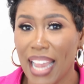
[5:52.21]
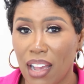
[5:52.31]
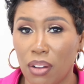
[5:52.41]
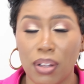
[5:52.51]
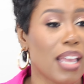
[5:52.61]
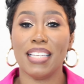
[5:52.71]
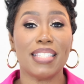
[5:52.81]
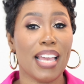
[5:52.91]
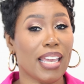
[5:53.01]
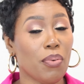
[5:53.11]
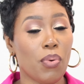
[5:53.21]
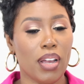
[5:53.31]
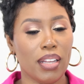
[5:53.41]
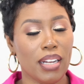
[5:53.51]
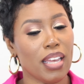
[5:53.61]
Now, this second
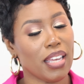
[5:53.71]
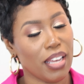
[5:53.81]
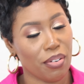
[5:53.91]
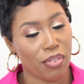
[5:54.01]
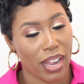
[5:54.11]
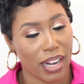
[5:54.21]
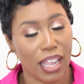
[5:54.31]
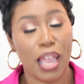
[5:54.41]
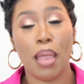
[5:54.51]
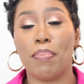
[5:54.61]
one, get ready,